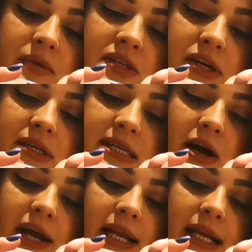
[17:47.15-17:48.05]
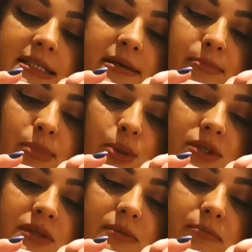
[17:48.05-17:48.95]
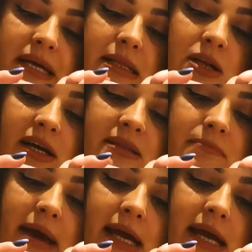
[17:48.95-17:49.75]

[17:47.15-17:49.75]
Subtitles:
So it's Eye Glitter Pot Midnight